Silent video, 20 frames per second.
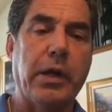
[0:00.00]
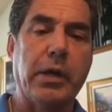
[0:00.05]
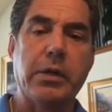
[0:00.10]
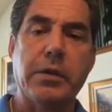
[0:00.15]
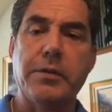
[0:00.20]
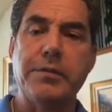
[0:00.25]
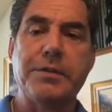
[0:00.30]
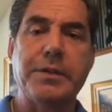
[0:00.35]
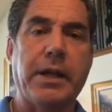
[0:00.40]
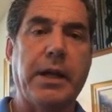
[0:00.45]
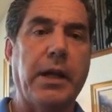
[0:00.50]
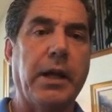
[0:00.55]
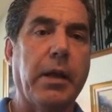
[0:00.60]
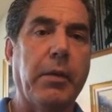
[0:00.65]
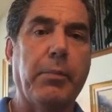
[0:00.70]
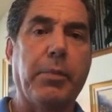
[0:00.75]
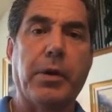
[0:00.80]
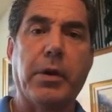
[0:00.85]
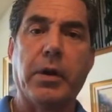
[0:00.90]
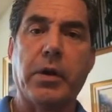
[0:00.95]
Close to
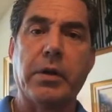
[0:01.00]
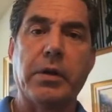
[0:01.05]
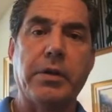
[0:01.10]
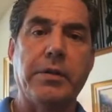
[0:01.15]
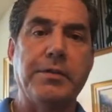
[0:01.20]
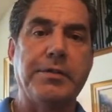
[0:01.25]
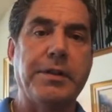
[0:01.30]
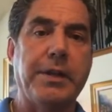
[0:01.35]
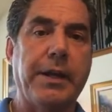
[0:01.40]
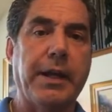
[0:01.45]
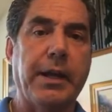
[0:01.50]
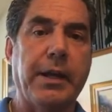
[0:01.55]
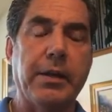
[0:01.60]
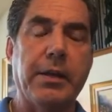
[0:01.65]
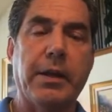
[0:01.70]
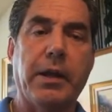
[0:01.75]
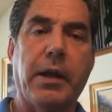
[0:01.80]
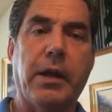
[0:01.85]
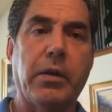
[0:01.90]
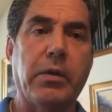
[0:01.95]
Highland Park, close to
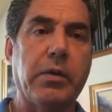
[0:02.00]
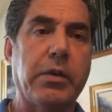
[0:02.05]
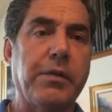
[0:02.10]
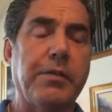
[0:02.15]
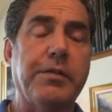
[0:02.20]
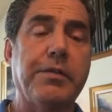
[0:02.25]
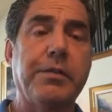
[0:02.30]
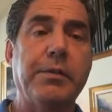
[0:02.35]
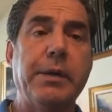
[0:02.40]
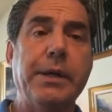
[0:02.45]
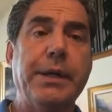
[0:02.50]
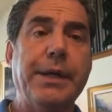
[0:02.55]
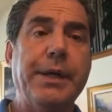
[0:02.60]
downtown, close